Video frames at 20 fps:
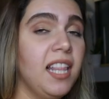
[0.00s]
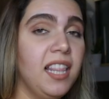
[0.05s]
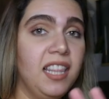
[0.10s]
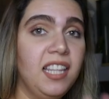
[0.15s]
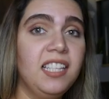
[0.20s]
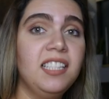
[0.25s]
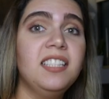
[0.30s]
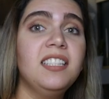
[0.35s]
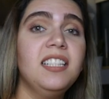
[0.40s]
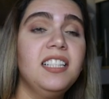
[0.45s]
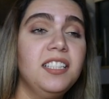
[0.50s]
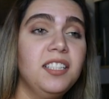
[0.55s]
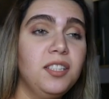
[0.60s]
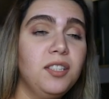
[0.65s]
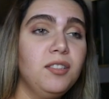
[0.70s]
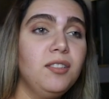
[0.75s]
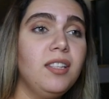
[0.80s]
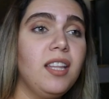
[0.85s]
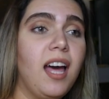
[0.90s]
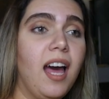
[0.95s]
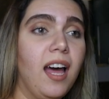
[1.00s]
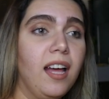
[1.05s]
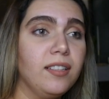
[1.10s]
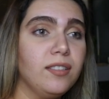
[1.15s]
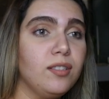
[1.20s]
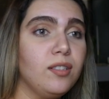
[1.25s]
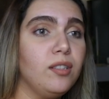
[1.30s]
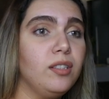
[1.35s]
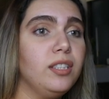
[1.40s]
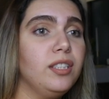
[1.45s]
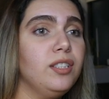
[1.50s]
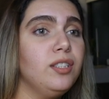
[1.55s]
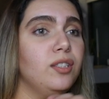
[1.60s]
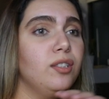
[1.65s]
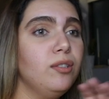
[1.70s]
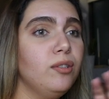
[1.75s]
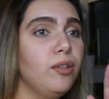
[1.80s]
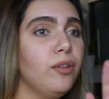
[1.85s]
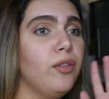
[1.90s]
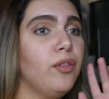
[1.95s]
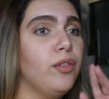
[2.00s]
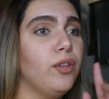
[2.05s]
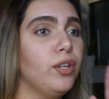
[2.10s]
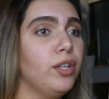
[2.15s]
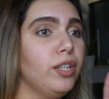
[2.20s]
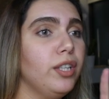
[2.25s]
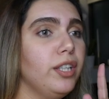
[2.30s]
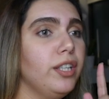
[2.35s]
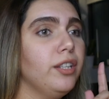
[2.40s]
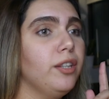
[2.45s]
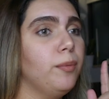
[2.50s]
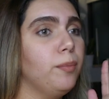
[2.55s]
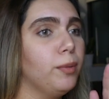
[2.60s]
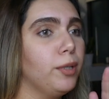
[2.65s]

Let's, let's do that. So let's do a 30th